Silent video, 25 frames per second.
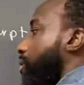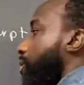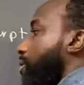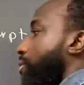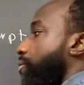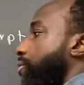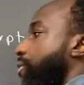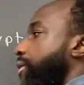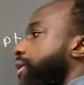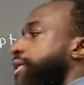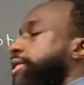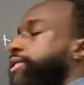
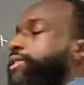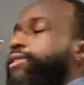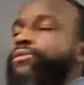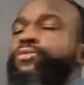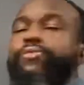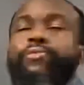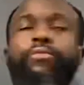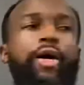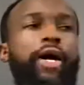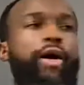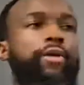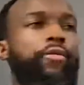Where's
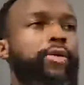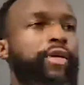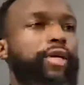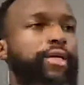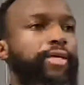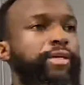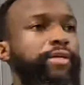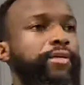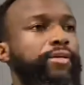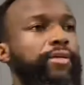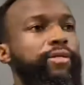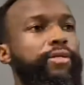Y one?
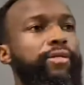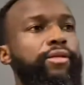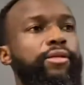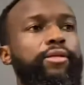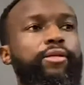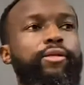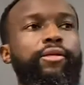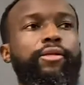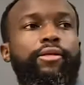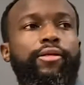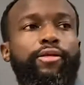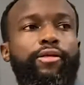
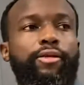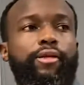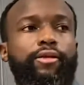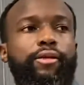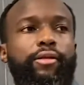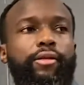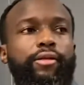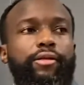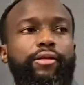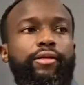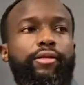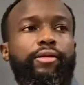Three.
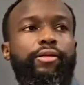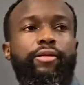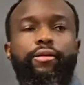Three.